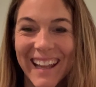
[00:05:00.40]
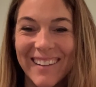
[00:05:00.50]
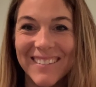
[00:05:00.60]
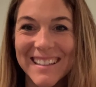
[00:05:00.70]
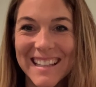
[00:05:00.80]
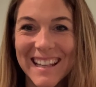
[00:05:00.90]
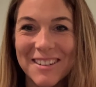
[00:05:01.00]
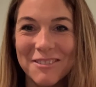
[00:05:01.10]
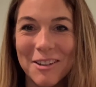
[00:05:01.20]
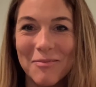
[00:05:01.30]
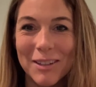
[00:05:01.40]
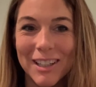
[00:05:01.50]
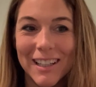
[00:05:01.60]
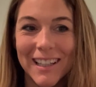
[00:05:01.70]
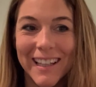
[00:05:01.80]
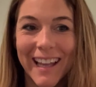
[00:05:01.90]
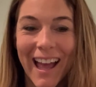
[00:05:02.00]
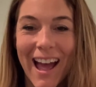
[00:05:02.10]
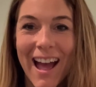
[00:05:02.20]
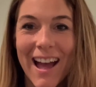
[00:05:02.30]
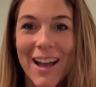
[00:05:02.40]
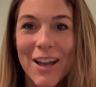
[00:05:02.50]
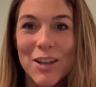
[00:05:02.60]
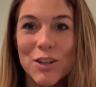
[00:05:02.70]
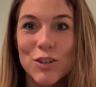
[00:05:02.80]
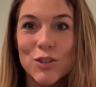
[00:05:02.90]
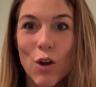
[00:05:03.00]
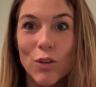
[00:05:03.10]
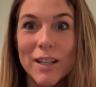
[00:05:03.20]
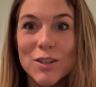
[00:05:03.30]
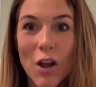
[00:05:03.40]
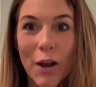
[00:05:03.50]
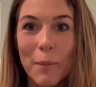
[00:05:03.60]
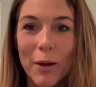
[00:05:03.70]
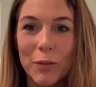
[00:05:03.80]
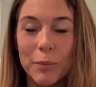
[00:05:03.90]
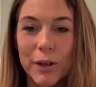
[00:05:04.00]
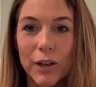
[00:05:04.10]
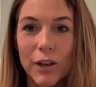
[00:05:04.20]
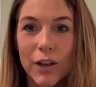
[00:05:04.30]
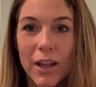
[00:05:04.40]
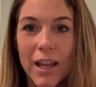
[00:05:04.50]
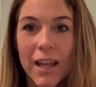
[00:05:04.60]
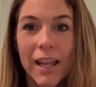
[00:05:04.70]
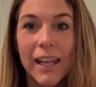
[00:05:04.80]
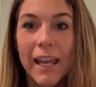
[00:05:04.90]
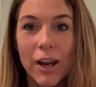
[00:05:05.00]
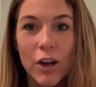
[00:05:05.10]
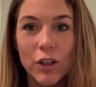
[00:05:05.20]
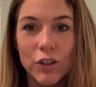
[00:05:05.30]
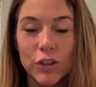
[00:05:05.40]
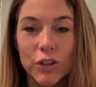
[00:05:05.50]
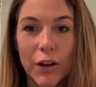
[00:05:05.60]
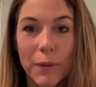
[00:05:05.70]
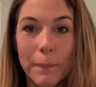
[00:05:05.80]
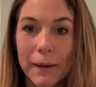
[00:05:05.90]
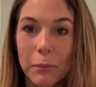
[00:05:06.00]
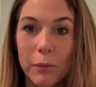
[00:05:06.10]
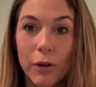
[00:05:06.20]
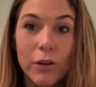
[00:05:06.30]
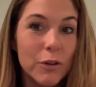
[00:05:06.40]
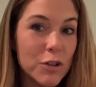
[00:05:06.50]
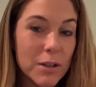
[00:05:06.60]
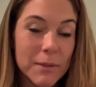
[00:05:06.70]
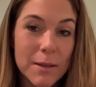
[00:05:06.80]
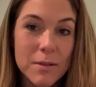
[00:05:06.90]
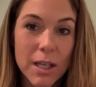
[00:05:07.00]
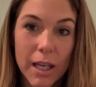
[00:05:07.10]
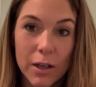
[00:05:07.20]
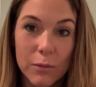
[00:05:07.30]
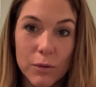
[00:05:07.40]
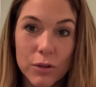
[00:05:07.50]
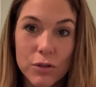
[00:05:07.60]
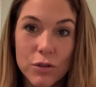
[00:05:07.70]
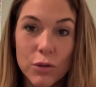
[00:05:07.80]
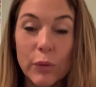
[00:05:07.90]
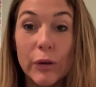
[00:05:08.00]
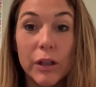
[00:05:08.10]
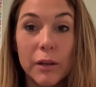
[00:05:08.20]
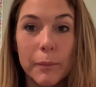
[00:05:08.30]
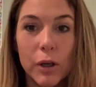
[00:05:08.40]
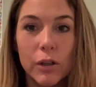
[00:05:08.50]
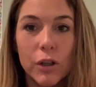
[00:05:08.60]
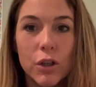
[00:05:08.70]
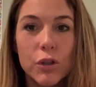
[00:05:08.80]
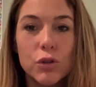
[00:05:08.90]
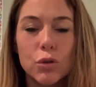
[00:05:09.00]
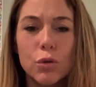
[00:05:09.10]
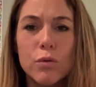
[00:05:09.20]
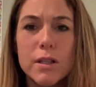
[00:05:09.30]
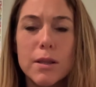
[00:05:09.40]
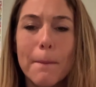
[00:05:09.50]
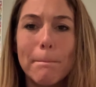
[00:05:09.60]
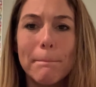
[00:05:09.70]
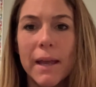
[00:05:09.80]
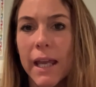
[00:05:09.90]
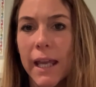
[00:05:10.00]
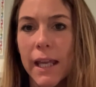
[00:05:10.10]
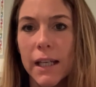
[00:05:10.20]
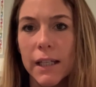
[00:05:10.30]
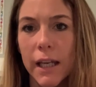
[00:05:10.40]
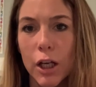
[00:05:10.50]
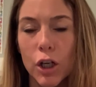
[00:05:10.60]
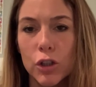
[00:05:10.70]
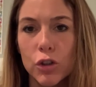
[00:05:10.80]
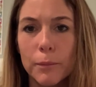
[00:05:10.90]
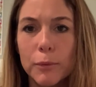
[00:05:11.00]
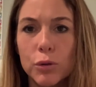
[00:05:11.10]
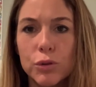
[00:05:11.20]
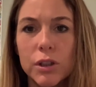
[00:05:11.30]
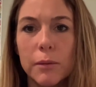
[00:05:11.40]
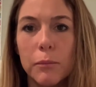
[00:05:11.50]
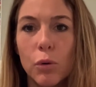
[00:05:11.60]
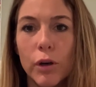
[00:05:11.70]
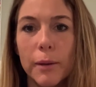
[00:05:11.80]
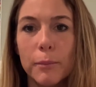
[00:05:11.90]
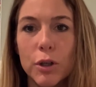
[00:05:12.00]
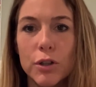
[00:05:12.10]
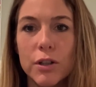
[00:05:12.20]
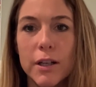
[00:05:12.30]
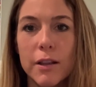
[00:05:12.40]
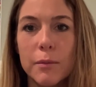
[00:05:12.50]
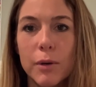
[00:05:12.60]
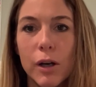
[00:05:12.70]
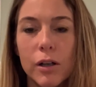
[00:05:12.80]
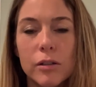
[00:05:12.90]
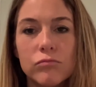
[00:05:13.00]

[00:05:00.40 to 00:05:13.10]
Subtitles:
Wasn't that a fun book? So let's talk about the book. Characters are the people, or sometimes animals, who are in the book. So who is the main character, most important person in the book?